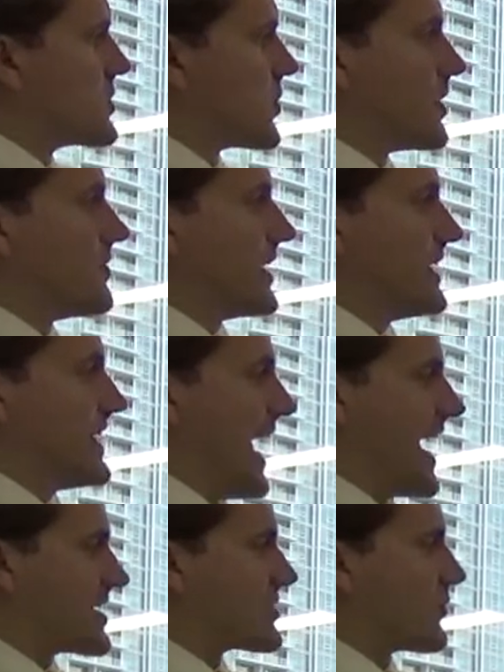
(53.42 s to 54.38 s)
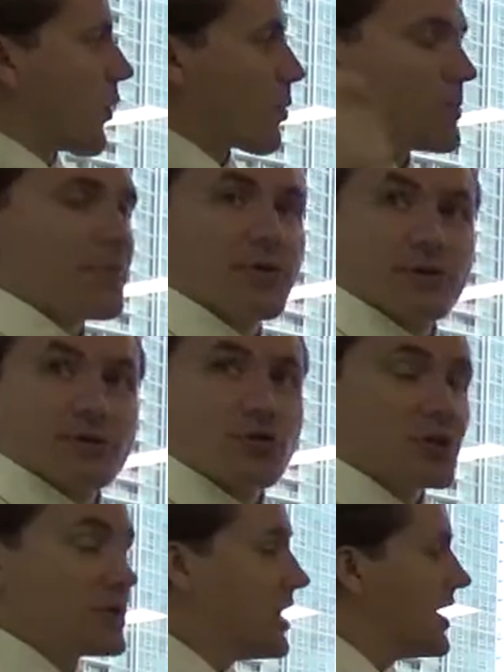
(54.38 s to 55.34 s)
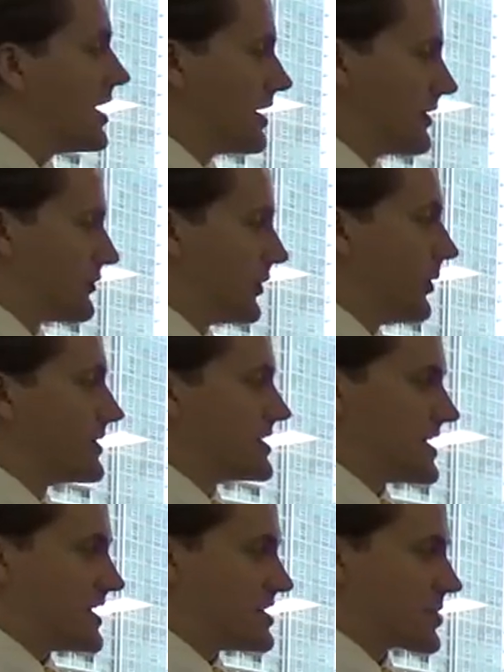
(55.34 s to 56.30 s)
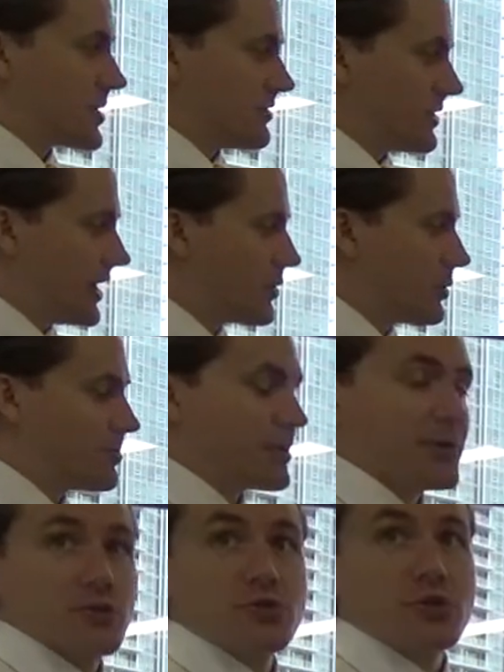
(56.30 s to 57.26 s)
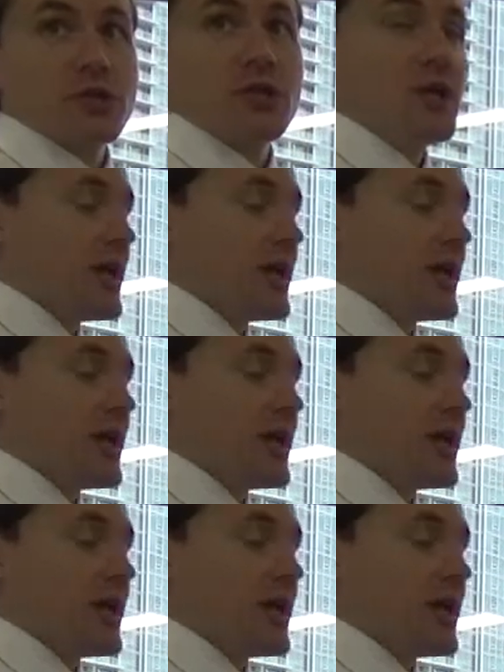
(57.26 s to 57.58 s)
sort of a gas form of pollution. An effluent is any sort of liquid pollution.